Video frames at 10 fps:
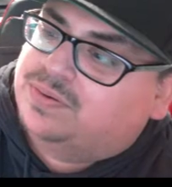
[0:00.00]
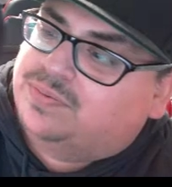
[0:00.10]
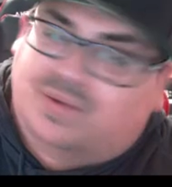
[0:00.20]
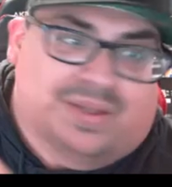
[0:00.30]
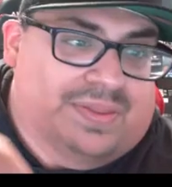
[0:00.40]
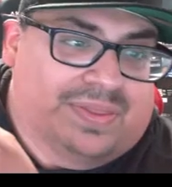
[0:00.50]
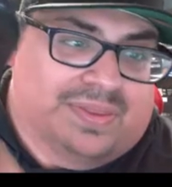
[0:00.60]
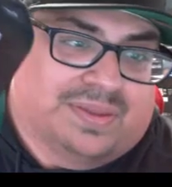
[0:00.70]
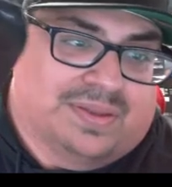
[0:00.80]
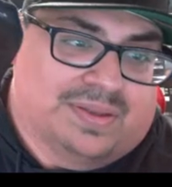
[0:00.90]
with
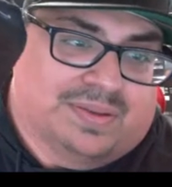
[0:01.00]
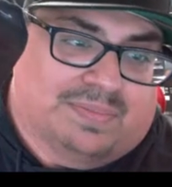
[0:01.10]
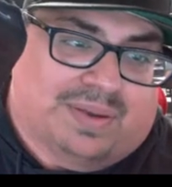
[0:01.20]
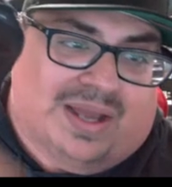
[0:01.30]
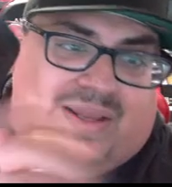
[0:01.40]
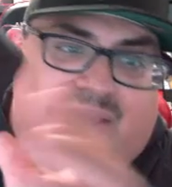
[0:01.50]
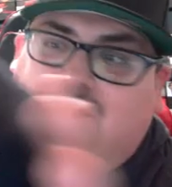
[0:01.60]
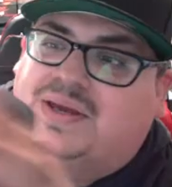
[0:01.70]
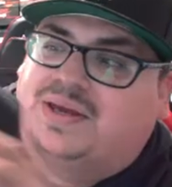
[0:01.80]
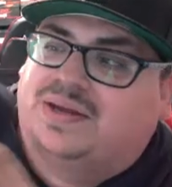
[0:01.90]
black
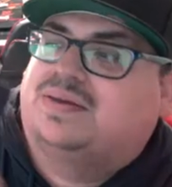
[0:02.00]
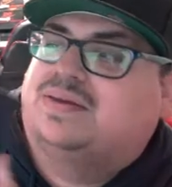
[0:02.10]
headband.